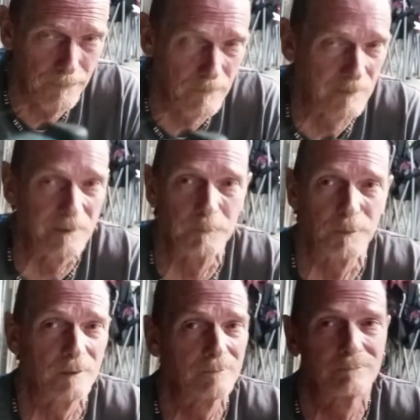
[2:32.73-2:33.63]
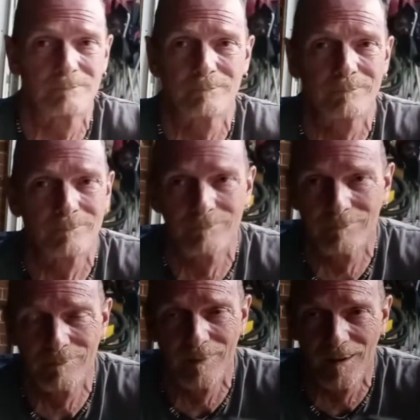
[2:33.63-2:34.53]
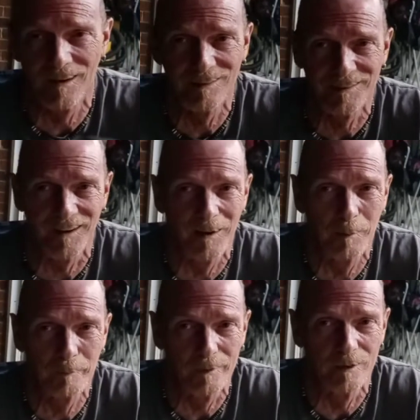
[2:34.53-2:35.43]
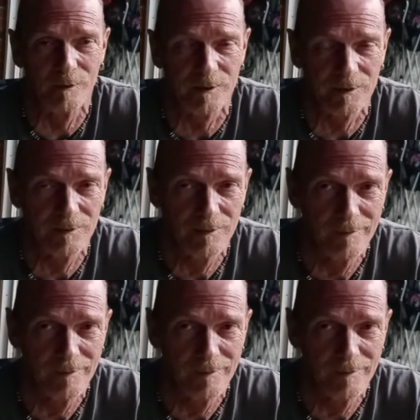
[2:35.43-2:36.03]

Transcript: Just simply not at the time, energy,